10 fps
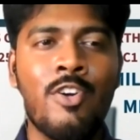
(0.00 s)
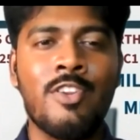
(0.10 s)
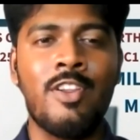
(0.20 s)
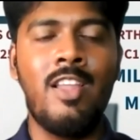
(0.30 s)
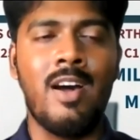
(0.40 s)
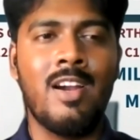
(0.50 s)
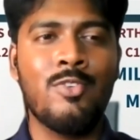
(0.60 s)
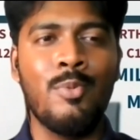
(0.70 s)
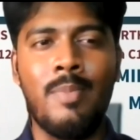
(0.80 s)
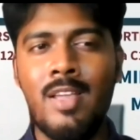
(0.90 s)
worked really
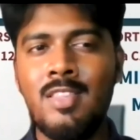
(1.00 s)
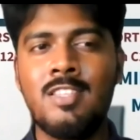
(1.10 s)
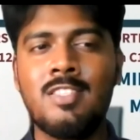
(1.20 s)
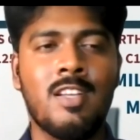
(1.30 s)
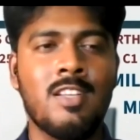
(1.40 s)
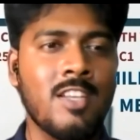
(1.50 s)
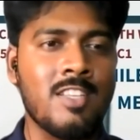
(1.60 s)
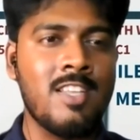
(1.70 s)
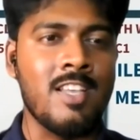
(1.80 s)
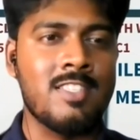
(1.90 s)
hard to make this
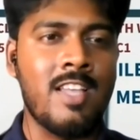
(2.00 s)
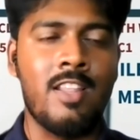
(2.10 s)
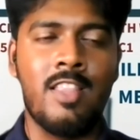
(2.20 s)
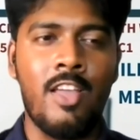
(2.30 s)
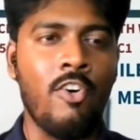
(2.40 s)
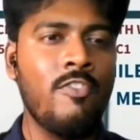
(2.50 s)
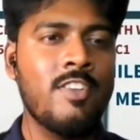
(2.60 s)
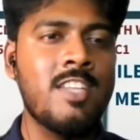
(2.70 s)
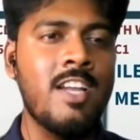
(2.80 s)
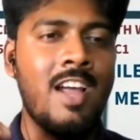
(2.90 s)
success, and they
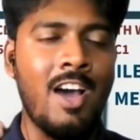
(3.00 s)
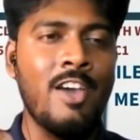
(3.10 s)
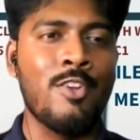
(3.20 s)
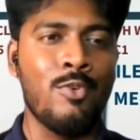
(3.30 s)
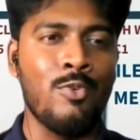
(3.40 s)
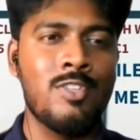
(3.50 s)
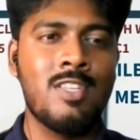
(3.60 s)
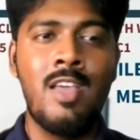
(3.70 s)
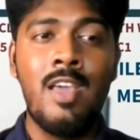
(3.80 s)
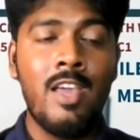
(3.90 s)
always set higher
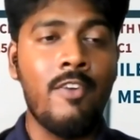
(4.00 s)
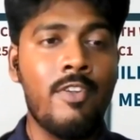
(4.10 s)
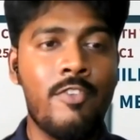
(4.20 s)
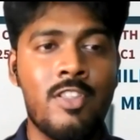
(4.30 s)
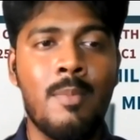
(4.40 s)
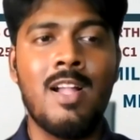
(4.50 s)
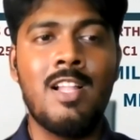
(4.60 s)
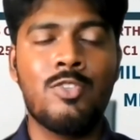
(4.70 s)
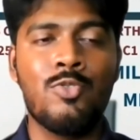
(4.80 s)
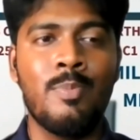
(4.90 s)
goals. Even for the
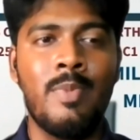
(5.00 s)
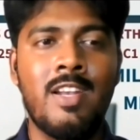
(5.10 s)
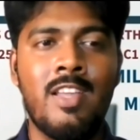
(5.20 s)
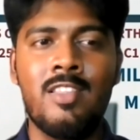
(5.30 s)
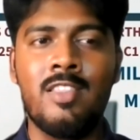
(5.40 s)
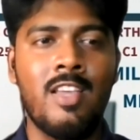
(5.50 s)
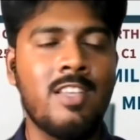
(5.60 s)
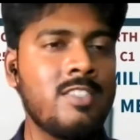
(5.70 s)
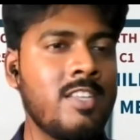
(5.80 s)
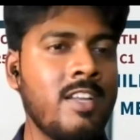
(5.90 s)
milestone meeting,
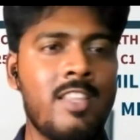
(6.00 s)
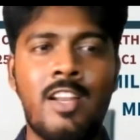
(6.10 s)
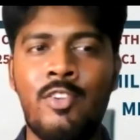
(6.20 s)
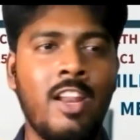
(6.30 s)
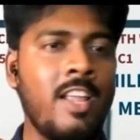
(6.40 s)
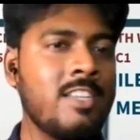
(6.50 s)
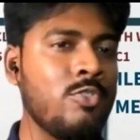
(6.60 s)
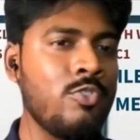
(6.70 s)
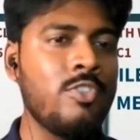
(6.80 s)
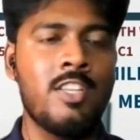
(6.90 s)
they said that let's
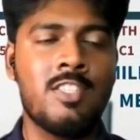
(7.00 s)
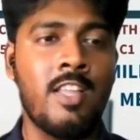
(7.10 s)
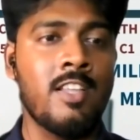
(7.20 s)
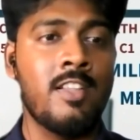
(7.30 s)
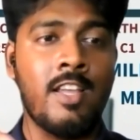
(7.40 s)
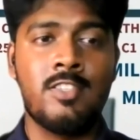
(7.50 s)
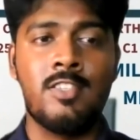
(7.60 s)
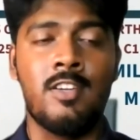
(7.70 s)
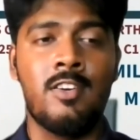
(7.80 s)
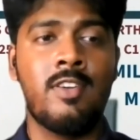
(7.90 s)
do this thing, let's
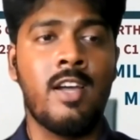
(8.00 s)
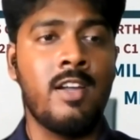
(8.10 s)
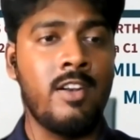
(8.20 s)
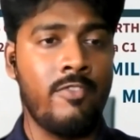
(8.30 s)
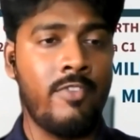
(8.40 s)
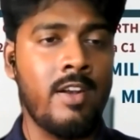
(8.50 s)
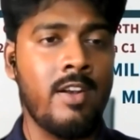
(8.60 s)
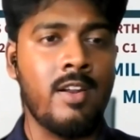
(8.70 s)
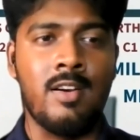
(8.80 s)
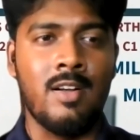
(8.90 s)
try a different,